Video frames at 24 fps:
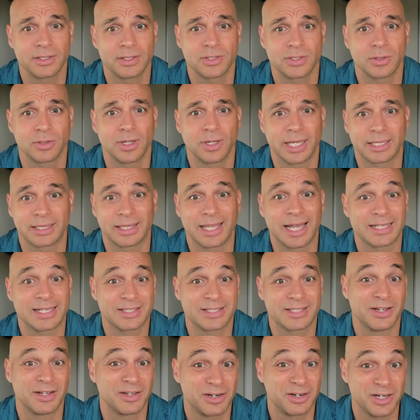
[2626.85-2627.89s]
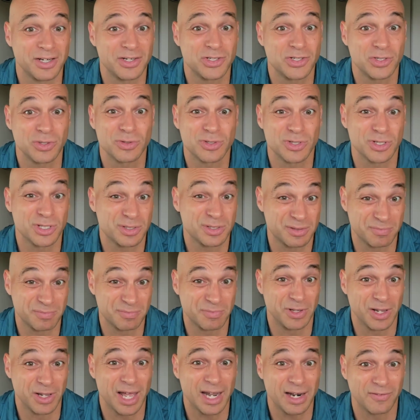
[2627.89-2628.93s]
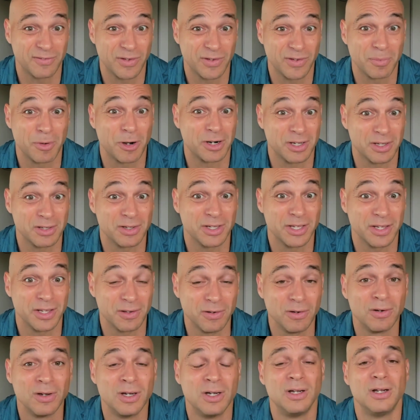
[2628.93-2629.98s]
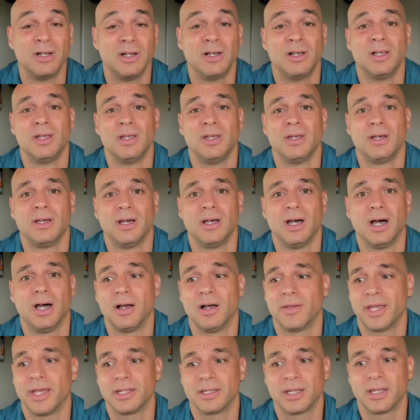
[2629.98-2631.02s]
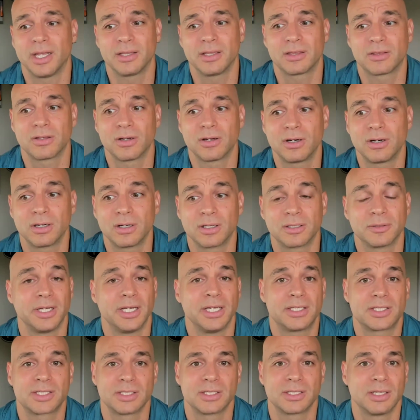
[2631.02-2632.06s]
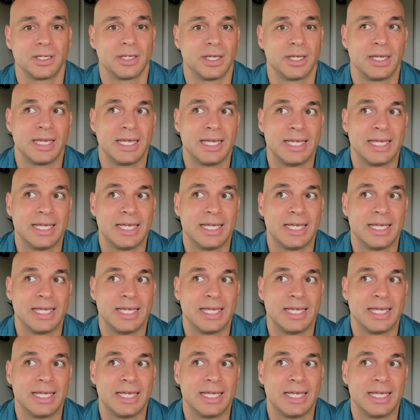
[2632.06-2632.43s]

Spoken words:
And so like that's another issue. So a lot of them are illegal. And third, it's